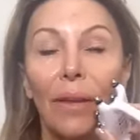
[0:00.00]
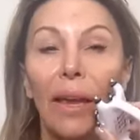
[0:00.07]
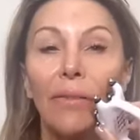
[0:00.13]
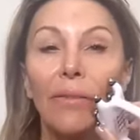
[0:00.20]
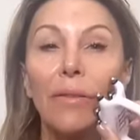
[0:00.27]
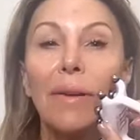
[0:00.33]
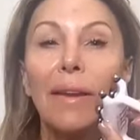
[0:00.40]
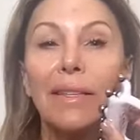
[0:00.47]

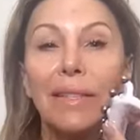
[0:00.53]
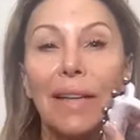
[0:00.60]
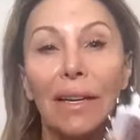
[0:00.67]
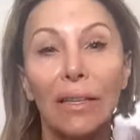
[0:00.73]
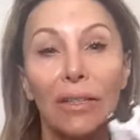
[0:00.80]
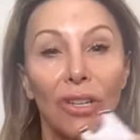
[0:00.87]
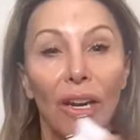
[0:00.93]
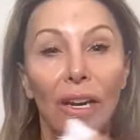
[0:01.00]
Everybody's
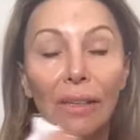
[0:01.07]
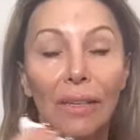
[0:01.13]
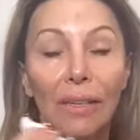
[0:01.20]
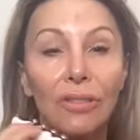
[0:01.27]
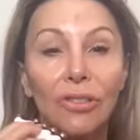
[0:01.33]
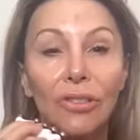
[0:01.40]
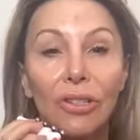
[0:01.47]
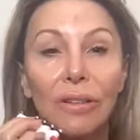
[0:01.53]
got a
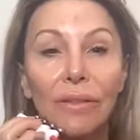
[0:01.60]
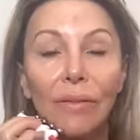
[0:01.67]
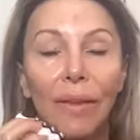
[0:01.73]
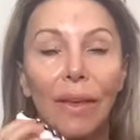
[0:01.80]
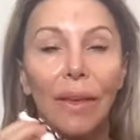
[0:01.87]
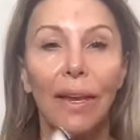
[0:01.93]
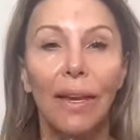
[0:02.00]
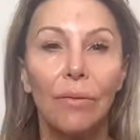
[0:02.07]
challenge.
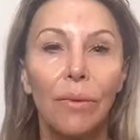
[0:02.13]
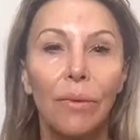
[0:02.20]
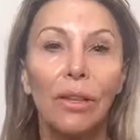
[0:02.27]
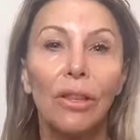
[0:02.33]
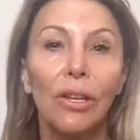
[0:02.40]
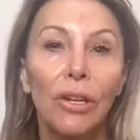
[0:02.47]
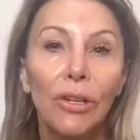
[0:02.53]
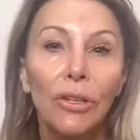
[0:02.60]
And we
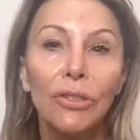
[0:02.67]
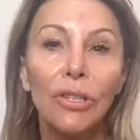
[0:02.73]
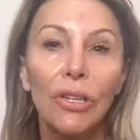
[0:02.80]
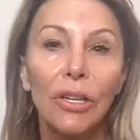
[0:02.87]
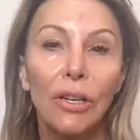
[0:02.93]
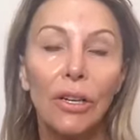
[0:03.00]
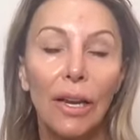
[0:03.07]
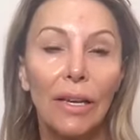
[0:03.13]
learn
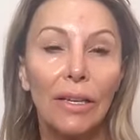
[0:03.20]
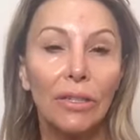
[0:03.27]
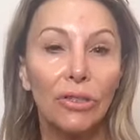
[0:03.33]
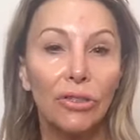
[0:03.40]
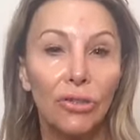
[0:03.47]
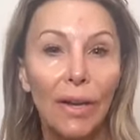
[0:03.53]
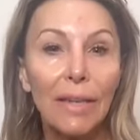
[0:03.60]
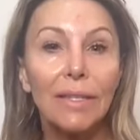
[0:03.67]
to
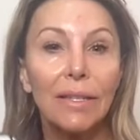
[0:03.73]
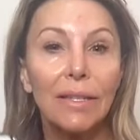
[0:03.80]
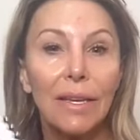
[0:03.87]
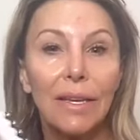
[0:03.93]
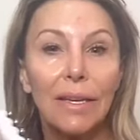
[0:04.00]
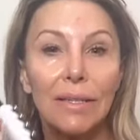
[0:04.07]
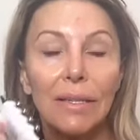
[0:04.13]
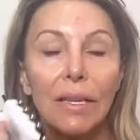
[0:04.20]
address
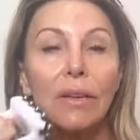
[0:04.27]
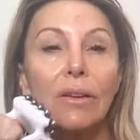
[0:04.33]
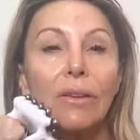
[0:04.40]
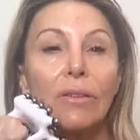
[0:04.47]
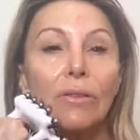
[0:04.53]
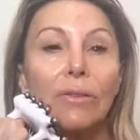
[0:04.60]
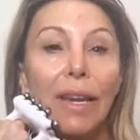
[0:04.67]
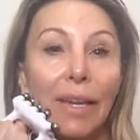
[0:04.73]
these
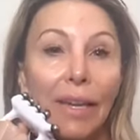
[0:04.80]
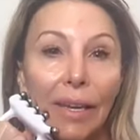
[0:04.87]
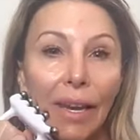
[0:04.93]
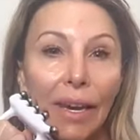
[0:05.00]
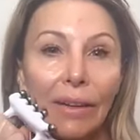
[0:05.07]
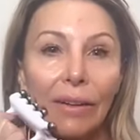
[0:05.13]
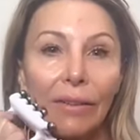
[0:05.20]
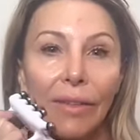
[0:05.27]
through taking
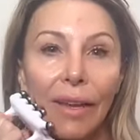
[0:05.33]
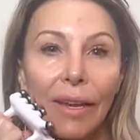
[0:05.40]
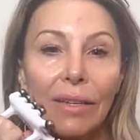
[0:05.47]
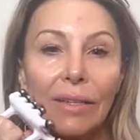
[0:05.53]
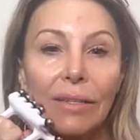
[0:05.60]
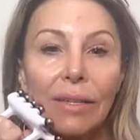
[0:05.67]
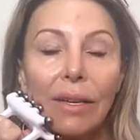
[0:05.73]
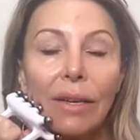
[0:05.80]
care of
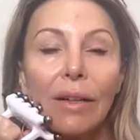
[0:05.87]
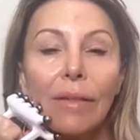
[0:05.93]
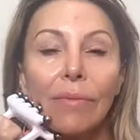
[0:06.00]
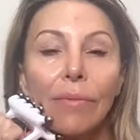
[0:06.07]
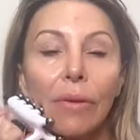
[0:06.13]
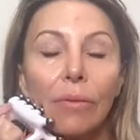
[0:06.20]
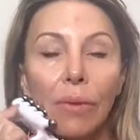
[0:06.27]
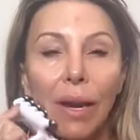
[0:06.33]
things.
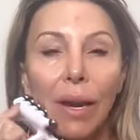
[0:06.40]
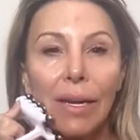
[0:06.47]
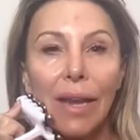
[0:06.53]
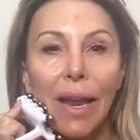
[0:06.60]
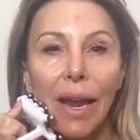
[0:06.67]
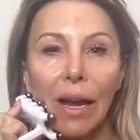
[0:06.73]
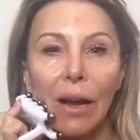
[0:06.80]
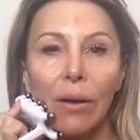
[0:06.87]
But right
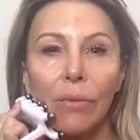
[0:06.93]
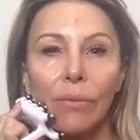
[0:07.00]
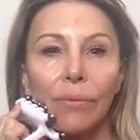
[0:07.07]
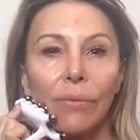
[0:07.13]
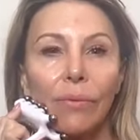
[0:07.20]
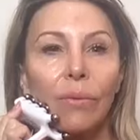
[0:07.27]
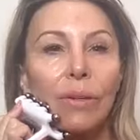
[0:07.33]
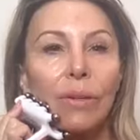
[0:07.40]
now,
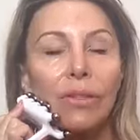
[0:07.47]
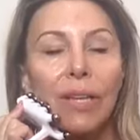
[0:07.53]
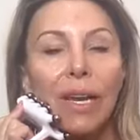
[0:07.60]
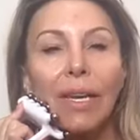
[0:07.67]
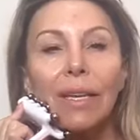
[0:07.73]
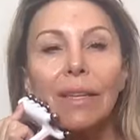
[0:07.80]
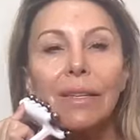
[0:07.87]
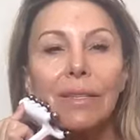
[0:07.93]
when you're
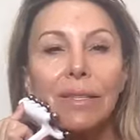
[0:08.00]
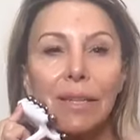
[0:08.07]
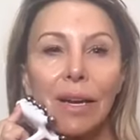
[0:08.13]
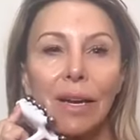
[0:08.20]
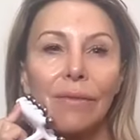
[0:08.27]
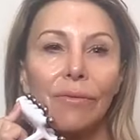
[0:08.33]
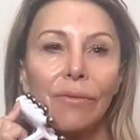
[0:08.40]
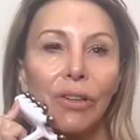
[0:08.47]
taking this
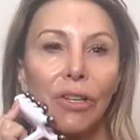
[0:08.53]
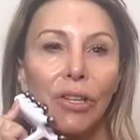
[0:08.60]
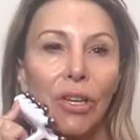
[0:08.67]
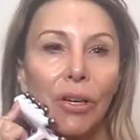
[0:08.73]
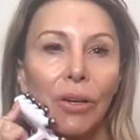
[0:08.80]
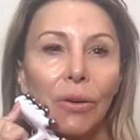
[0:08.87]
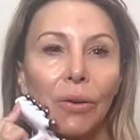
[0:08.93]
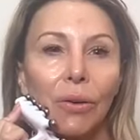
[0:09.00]
time for
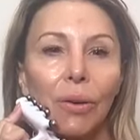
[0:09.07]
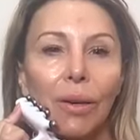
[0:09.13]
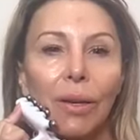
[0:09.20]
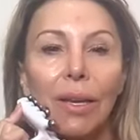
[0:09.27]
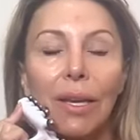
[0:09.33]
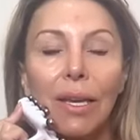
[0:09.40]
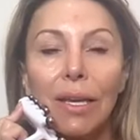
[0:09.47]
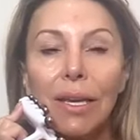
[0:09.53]
you,
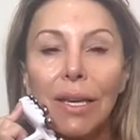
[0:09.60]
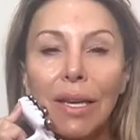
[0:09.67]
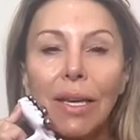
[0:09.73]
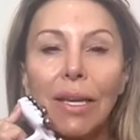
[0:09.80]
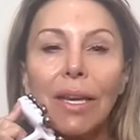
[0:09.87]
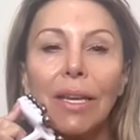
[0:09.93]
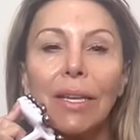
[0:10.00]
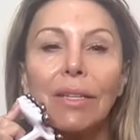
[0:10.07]

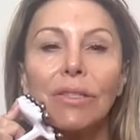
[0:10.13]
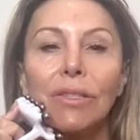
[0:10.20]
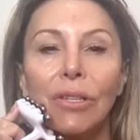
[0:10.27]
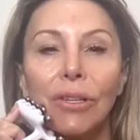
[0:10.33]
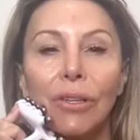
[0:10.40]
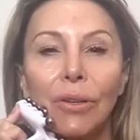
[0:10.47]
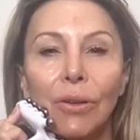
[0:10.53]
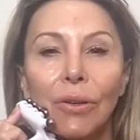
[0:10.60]
key
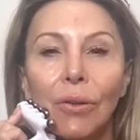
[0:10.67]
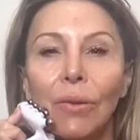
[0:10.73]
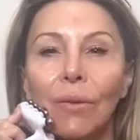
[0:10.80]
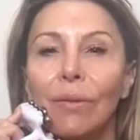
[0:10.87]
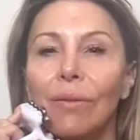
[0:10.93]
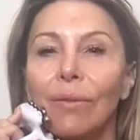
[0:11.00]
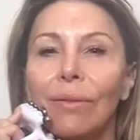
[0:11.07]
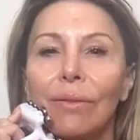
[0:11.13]
into
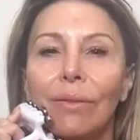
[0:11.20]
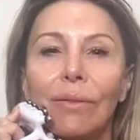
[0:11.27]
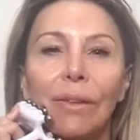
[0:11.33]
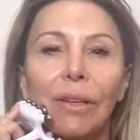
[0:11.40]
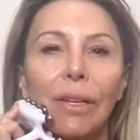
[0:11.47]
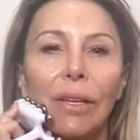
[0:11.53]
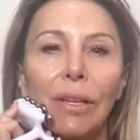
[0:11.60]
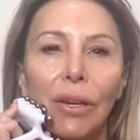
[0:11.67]

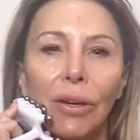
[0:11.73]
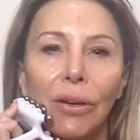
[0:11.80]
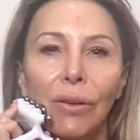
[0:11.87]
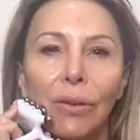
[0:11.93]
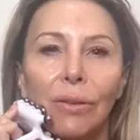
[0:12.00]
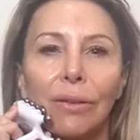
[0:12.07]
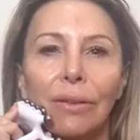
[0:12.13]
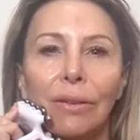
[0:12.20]
you.